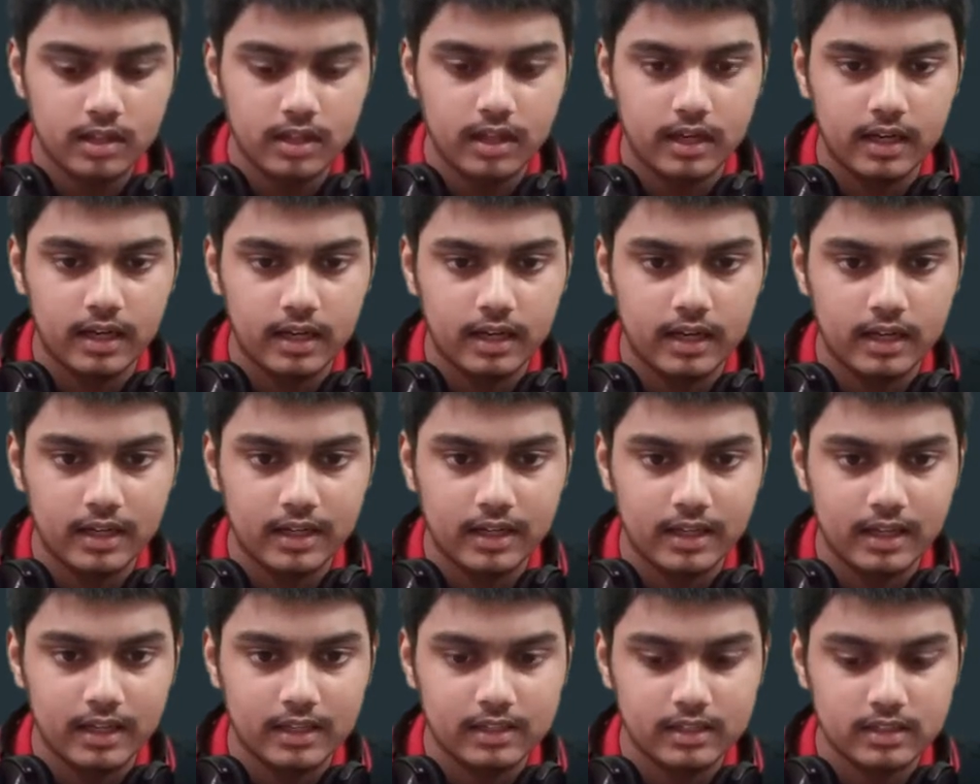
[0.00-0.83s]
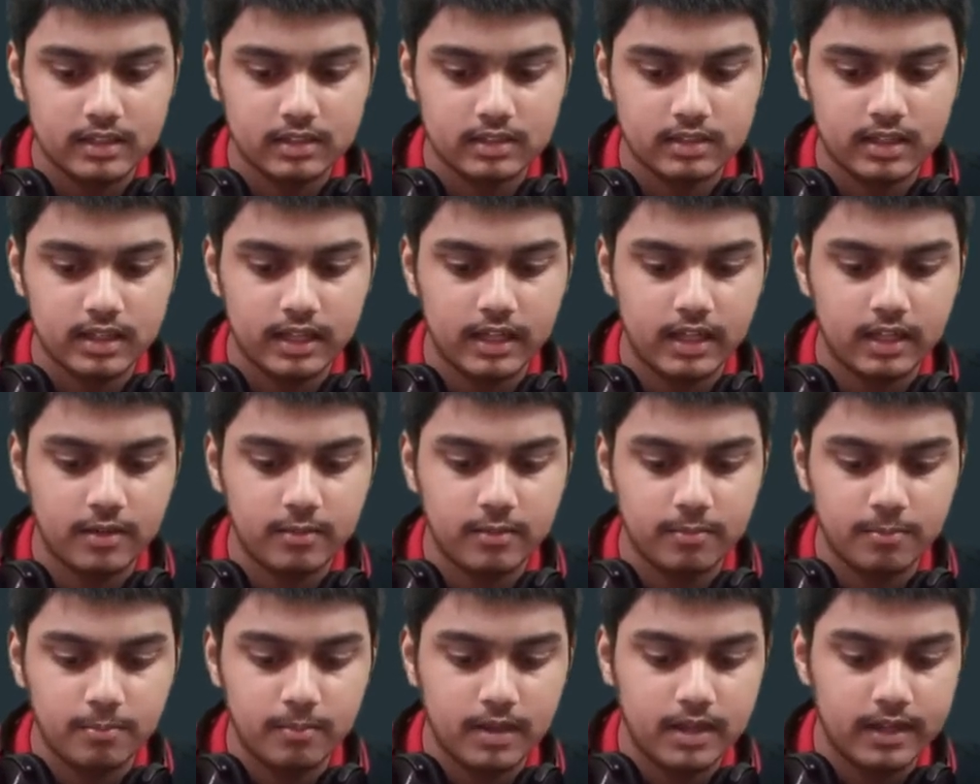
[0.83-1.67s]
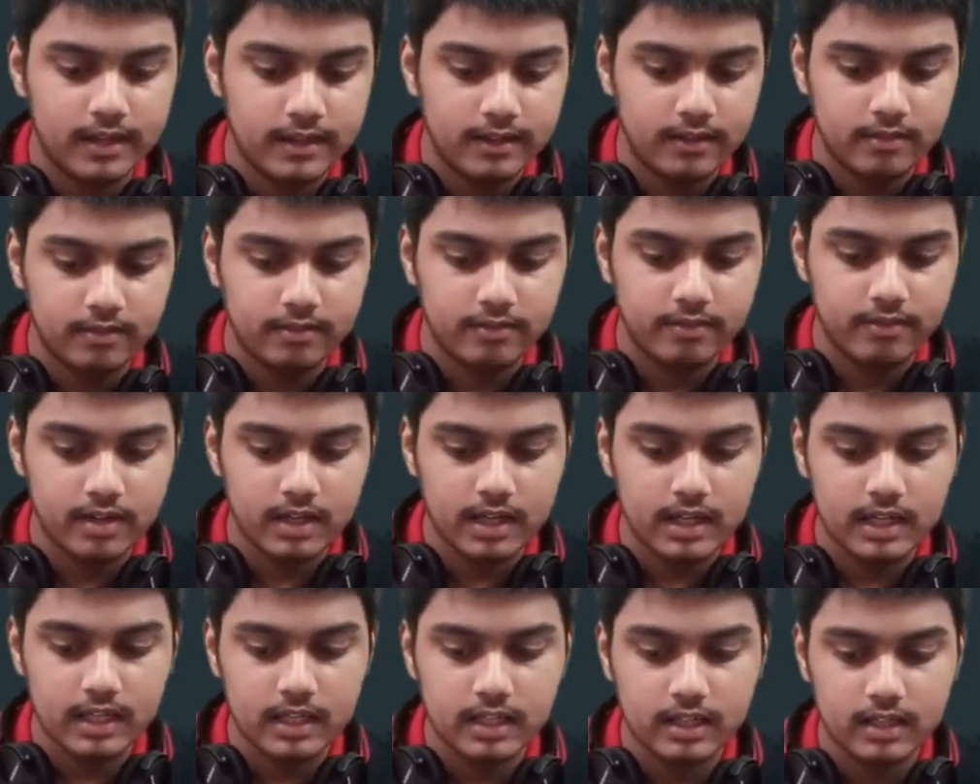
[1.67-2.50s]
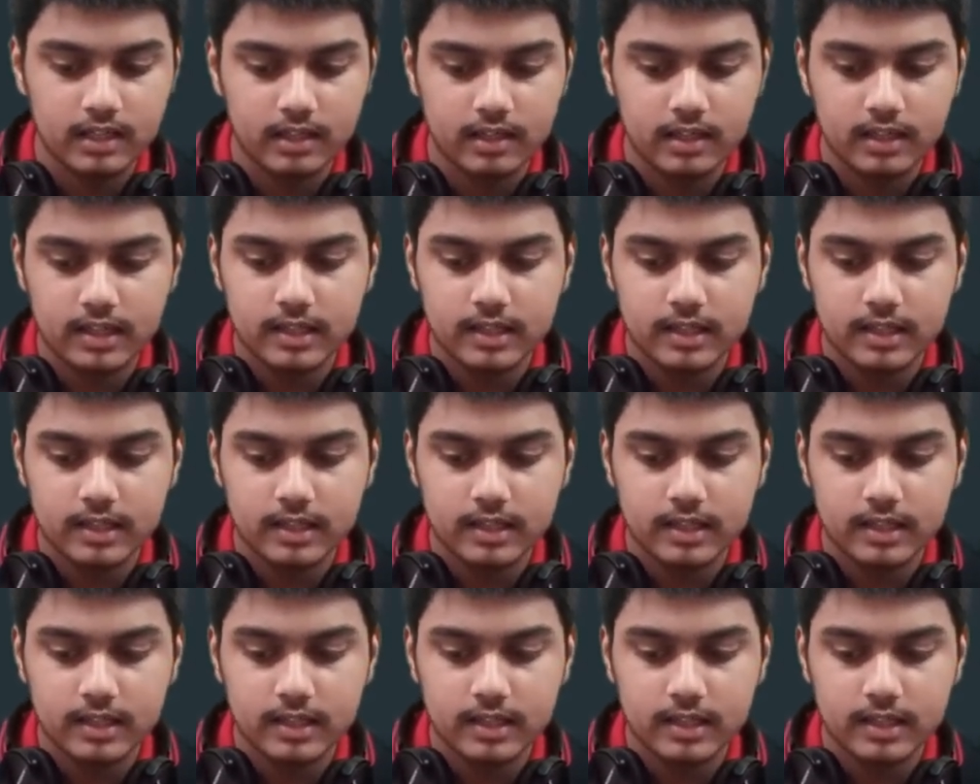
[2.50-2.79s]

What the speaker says: and I'll just write my val